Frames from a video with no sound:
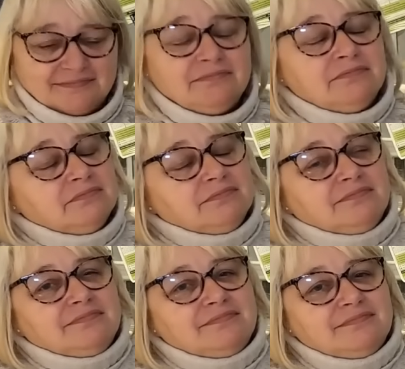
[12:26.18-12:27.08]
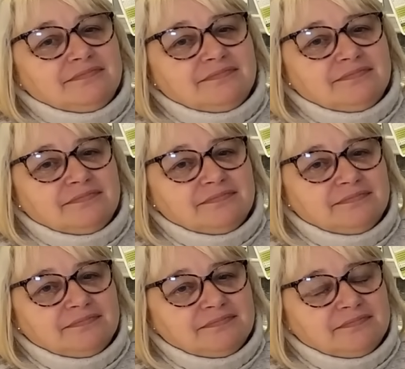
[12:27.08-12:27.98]

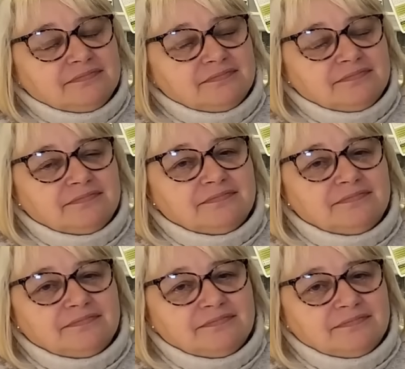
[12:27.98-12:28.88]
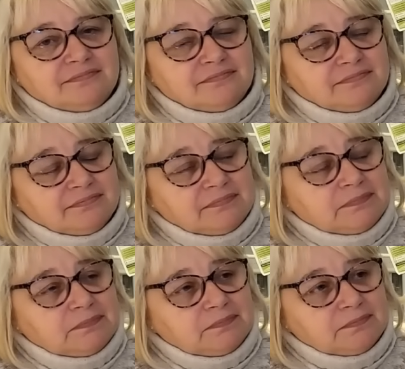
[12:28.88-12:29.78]

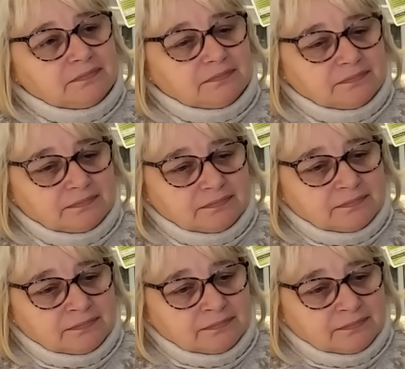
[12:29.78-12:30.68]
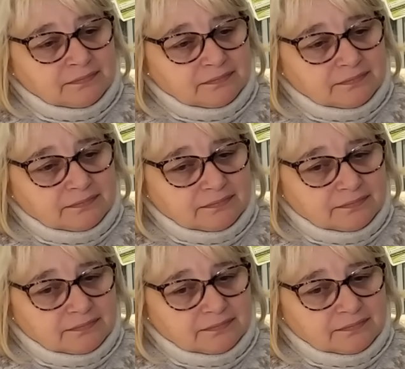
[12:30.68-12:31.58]

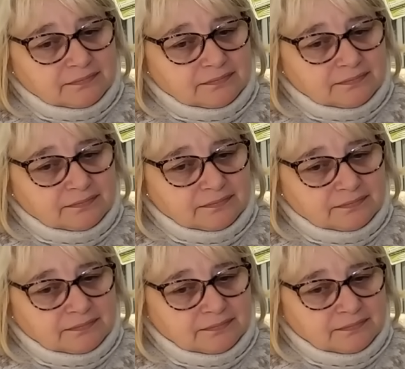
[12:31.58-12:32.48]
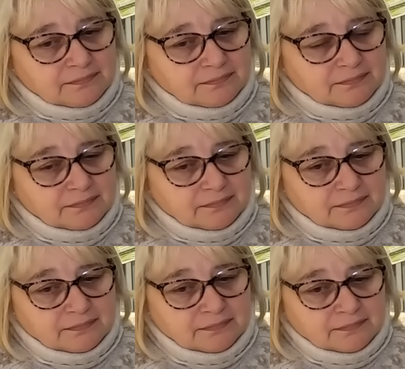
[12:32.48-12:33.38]

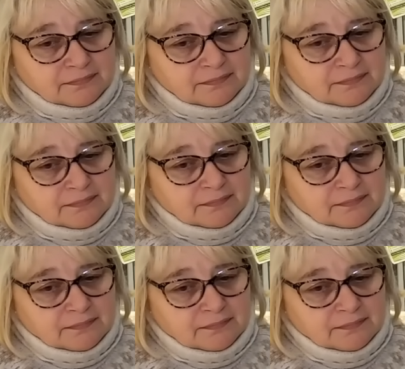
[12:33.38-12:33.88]
This person isn't speaking.